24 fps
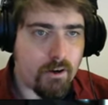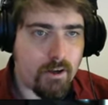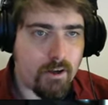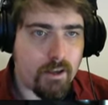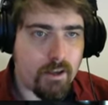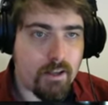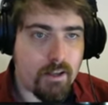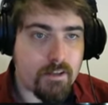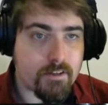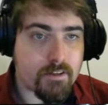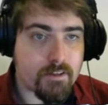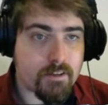
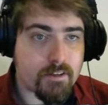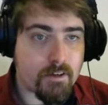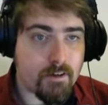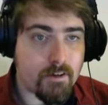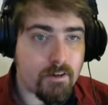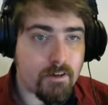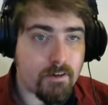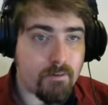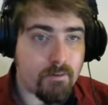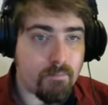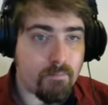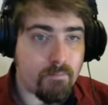It's
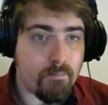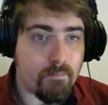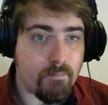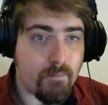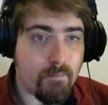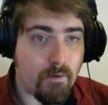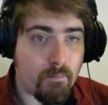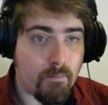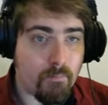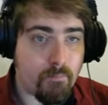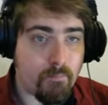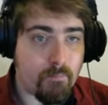
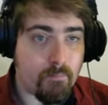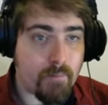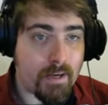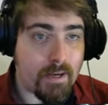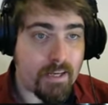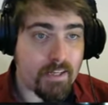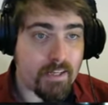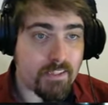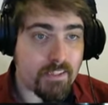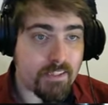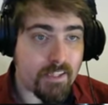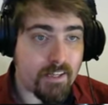
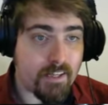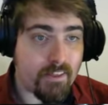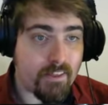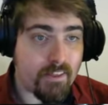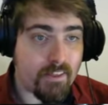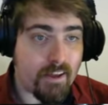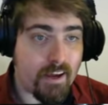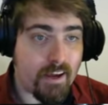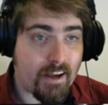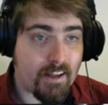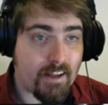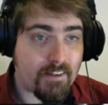mainly in
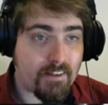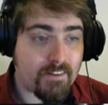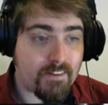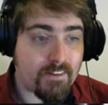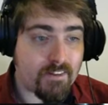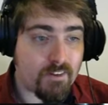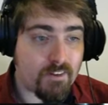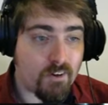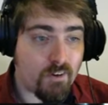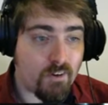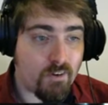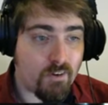the
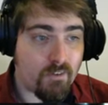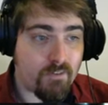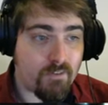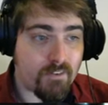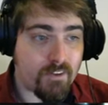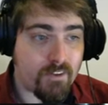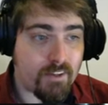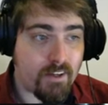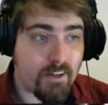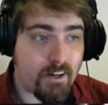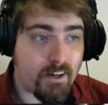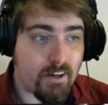hands of
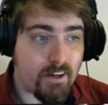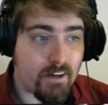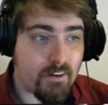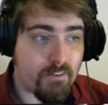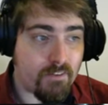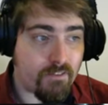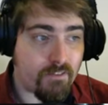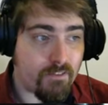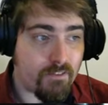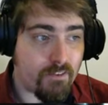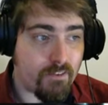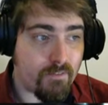
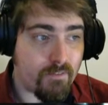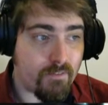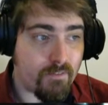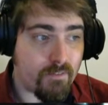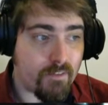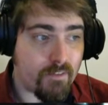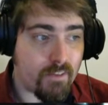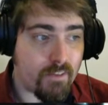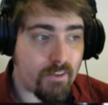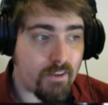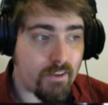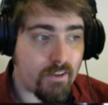Yerf,
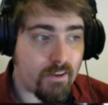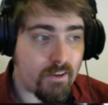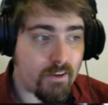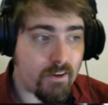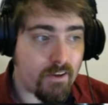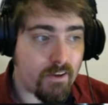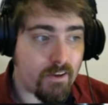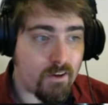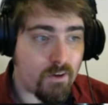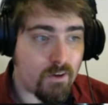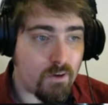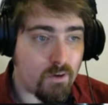
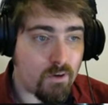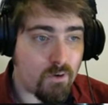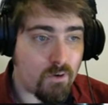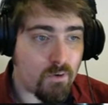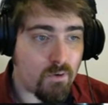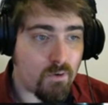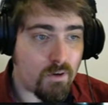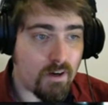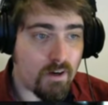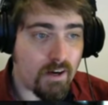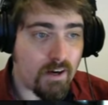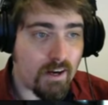
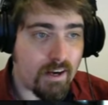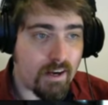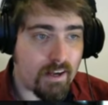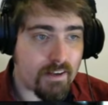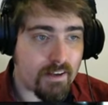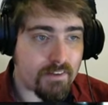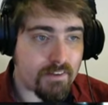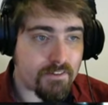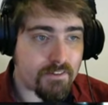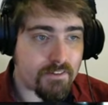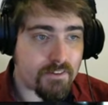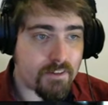who
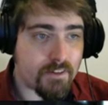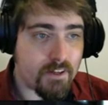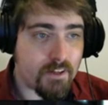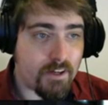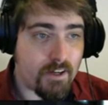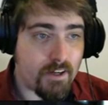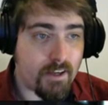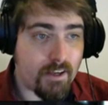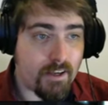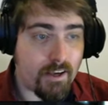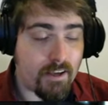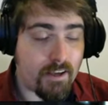has...
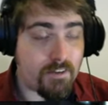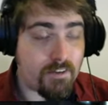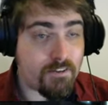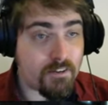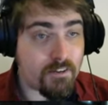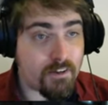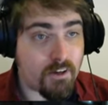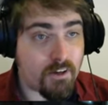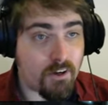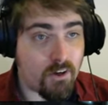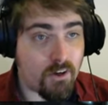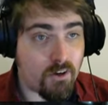He is
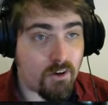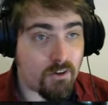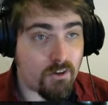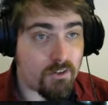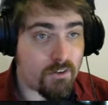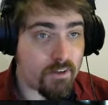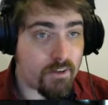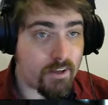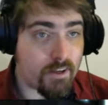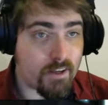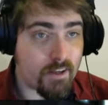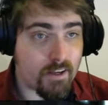sitting
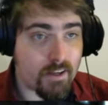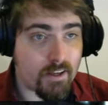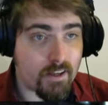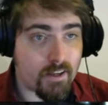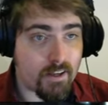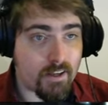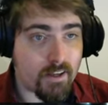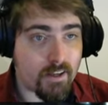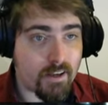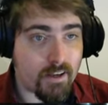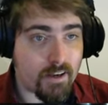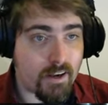on
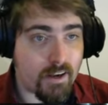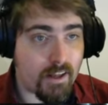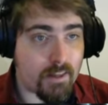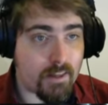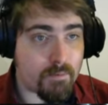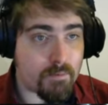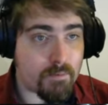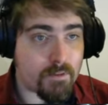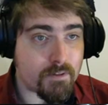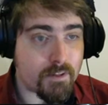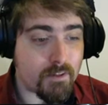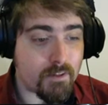
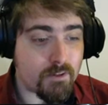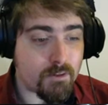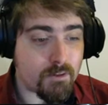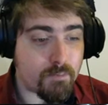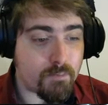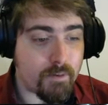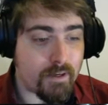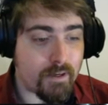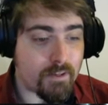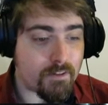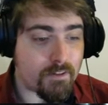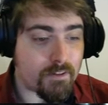Caliber's old
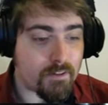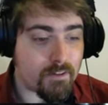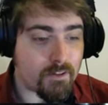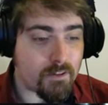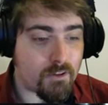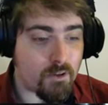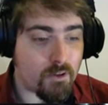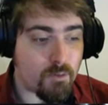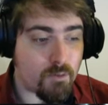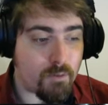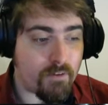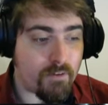base,
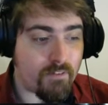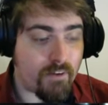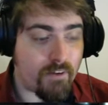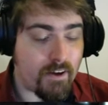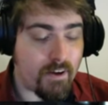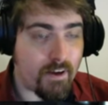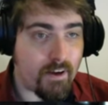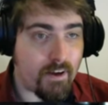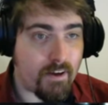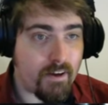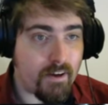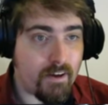to be
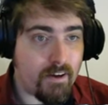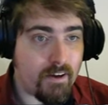fair.